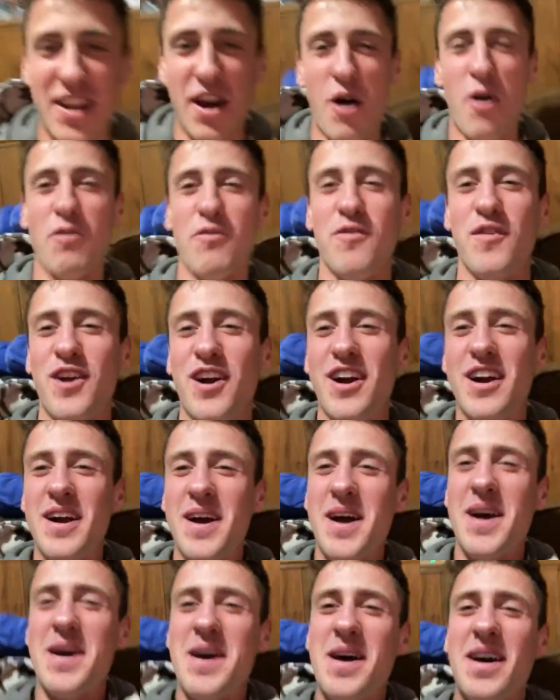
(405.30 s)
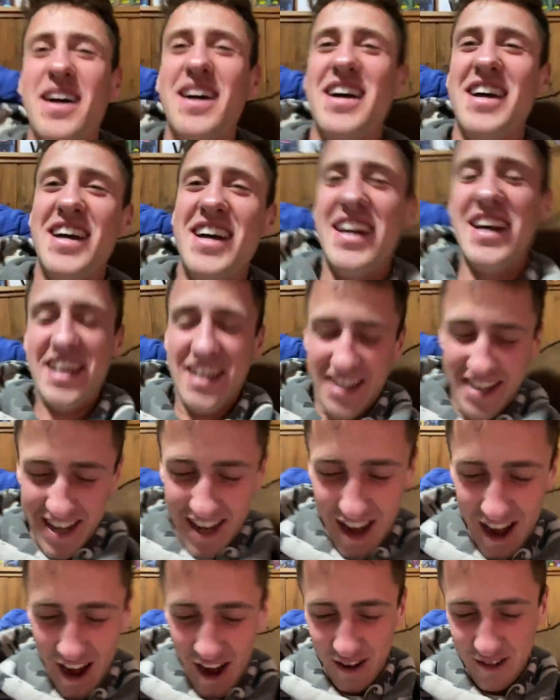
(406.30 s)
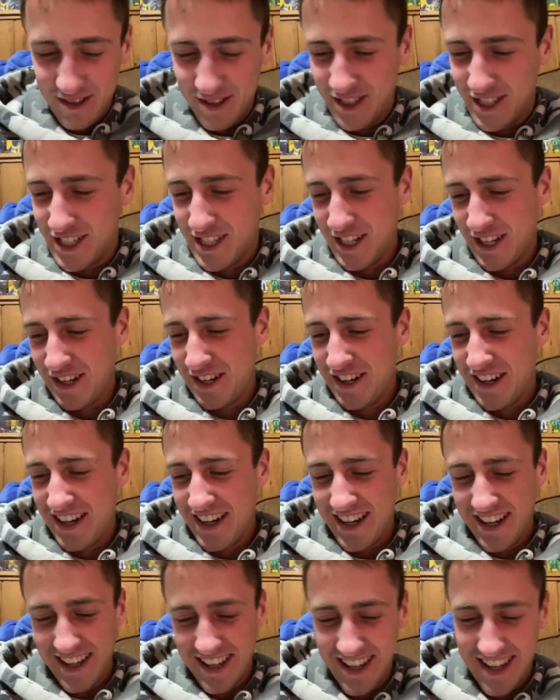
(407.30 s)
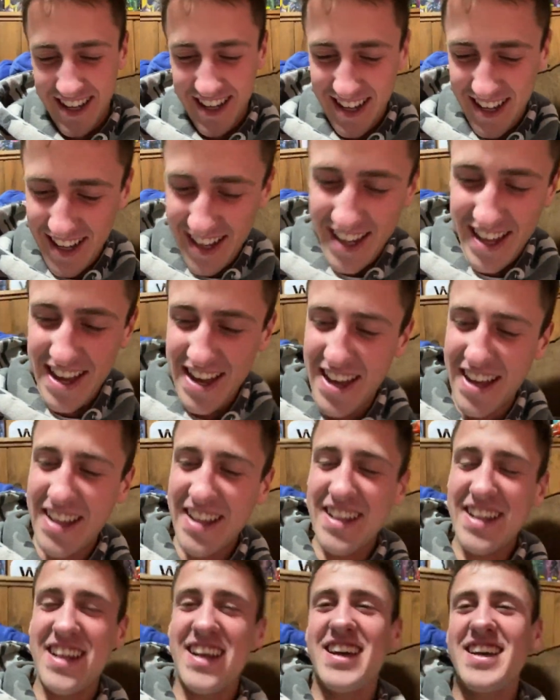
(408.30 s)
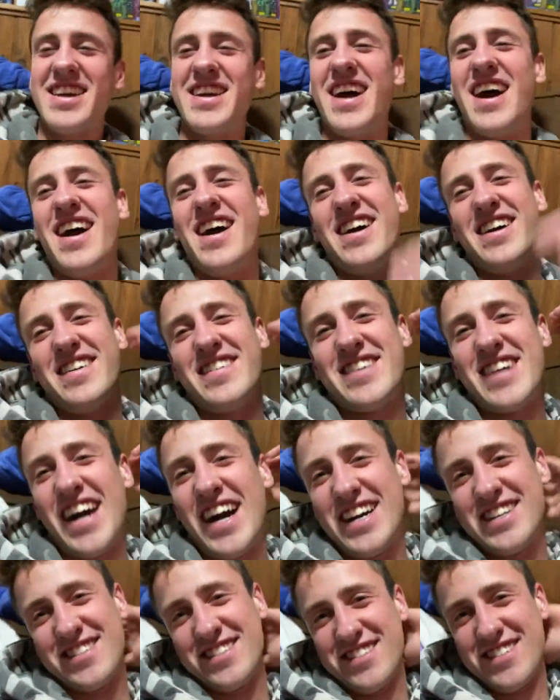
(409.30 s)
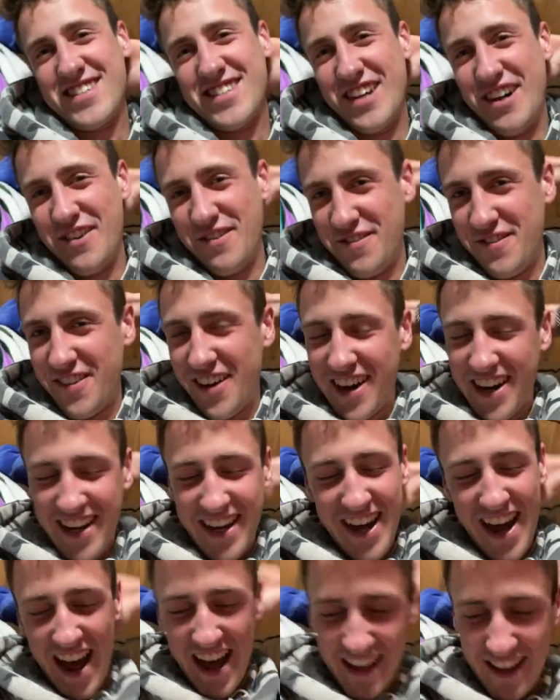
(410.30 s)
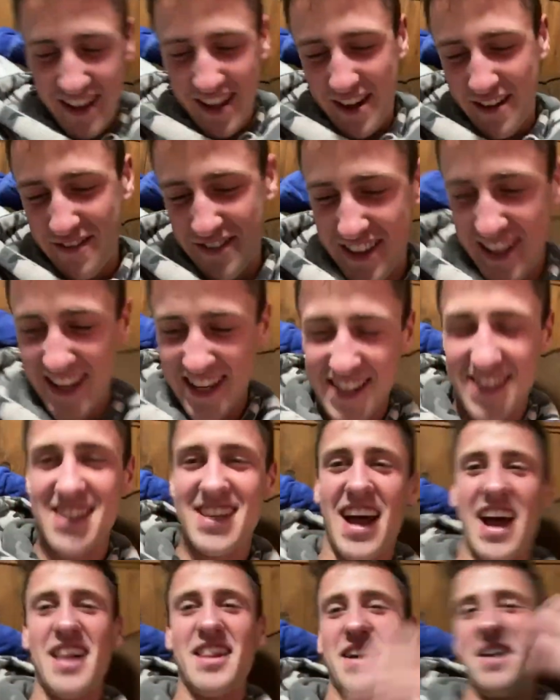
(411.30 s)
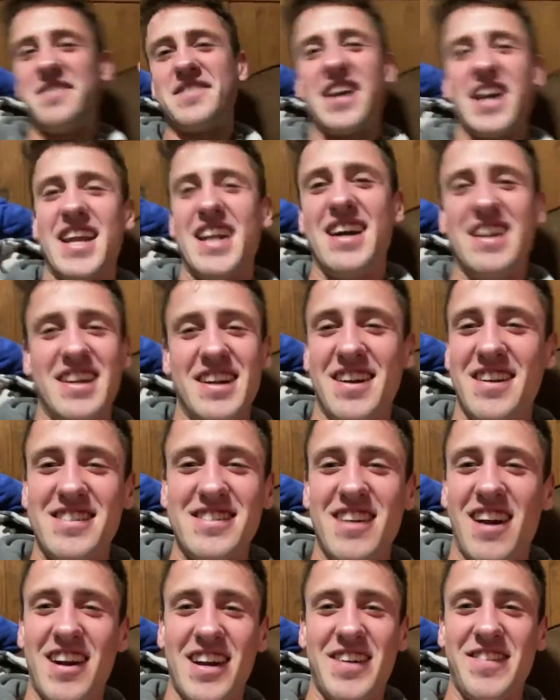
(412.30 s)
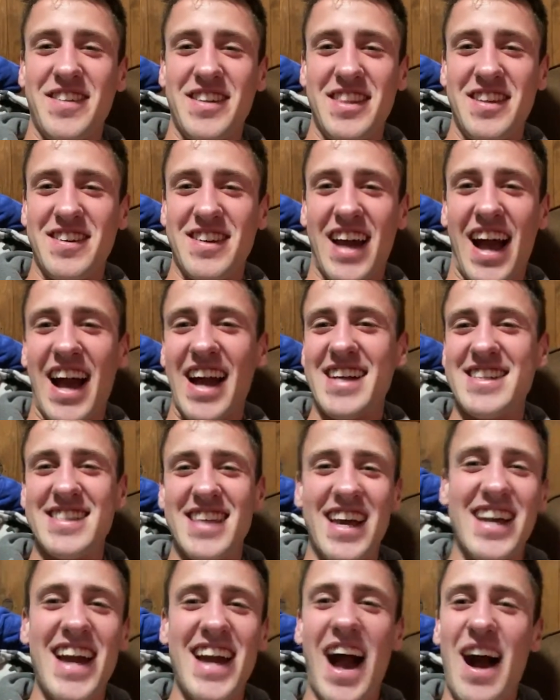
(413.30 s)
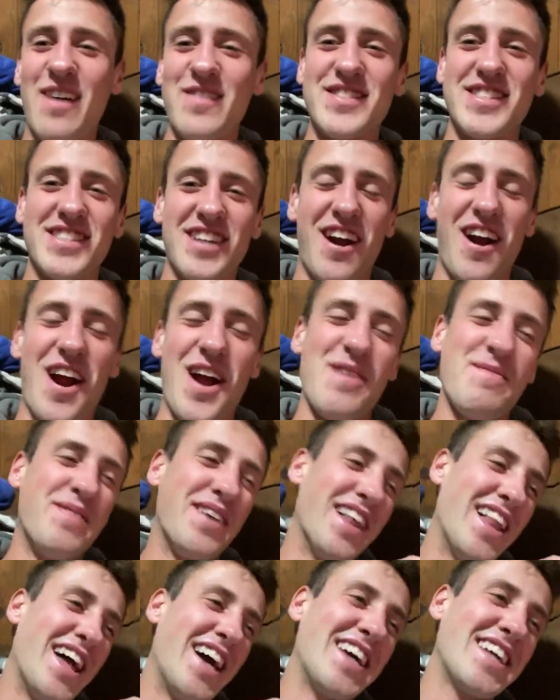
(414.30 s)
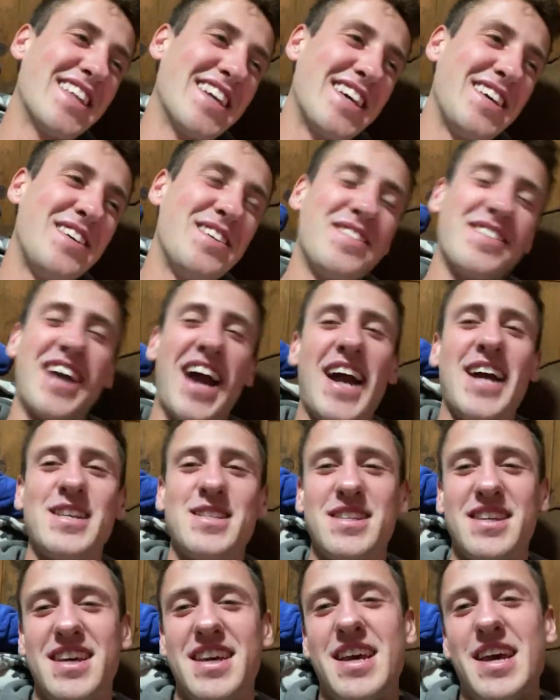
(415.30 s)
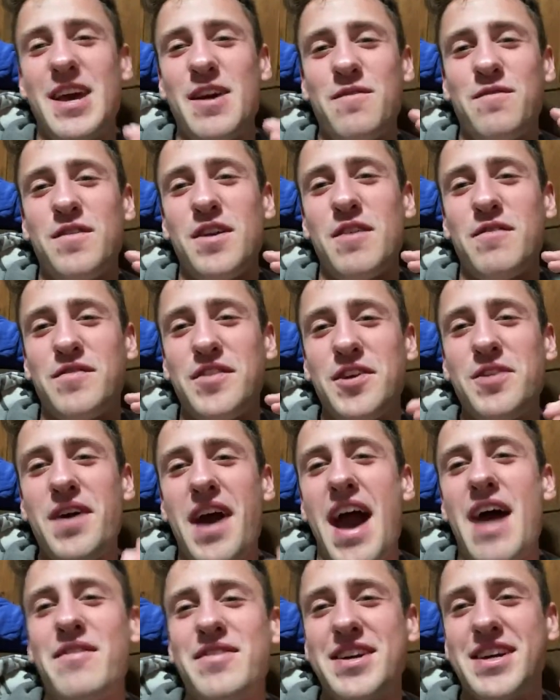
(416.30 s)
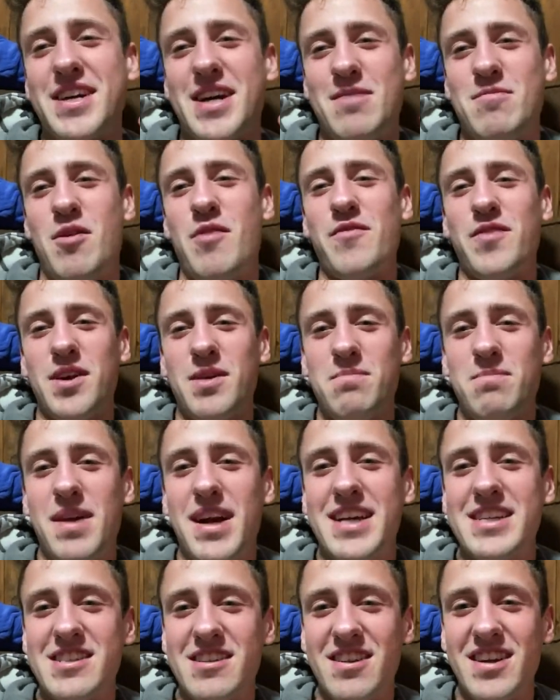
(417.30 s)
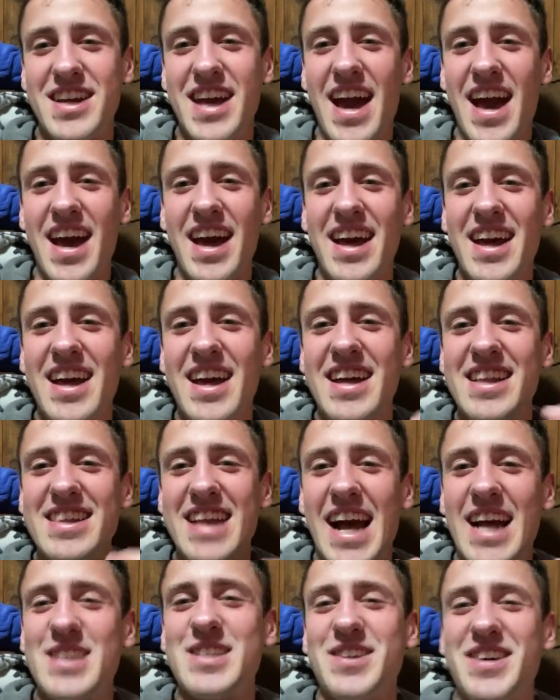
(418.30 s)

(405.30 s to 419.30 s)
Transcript: Over? Oh, shoot. Yo, you guys are so funny. I love this. I love getting on here and talking with you guys. Like, I'm sorry, but like, you guys, if if you haven't come over to Mixer yet, that's